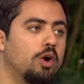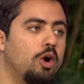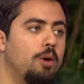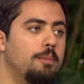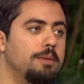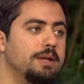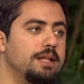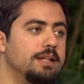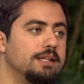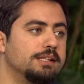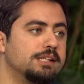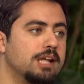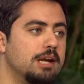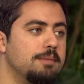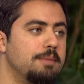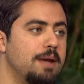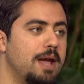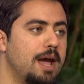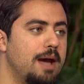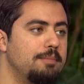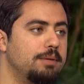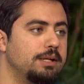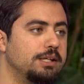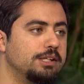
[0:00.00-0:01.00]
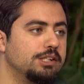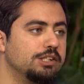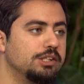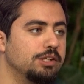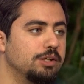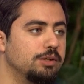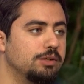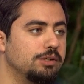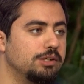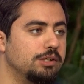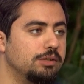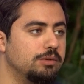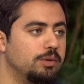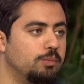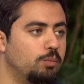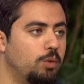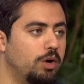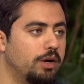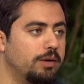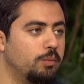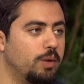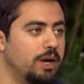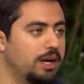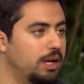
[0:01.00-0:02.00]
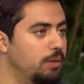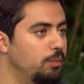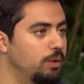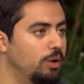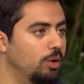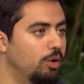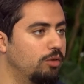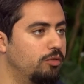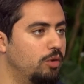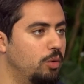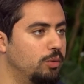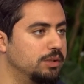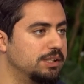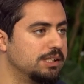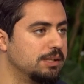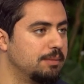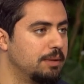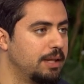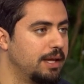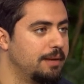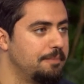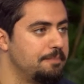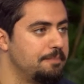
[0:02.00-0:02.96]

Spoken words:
comedy that's going to be happening soon. Where can we look forward to some of that?